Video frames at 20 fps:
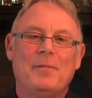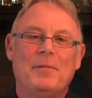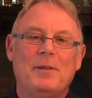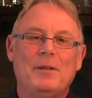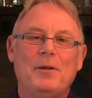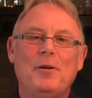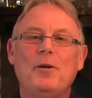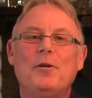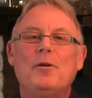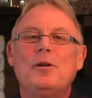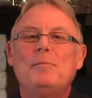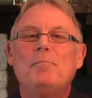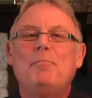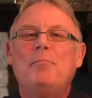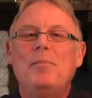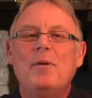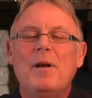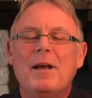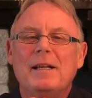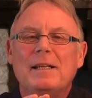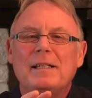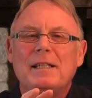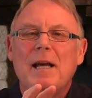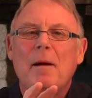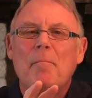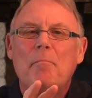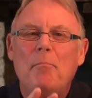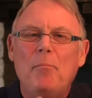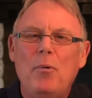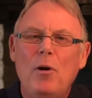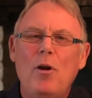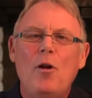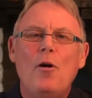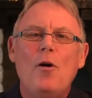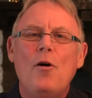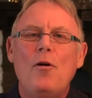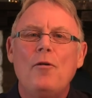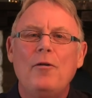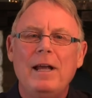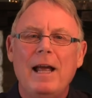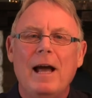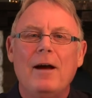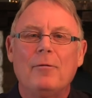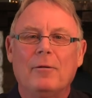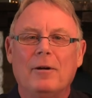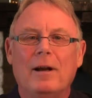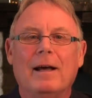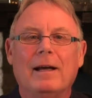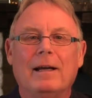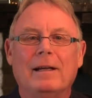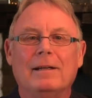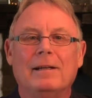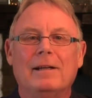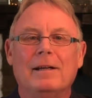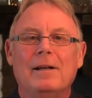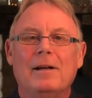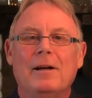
So you could see a blurry outline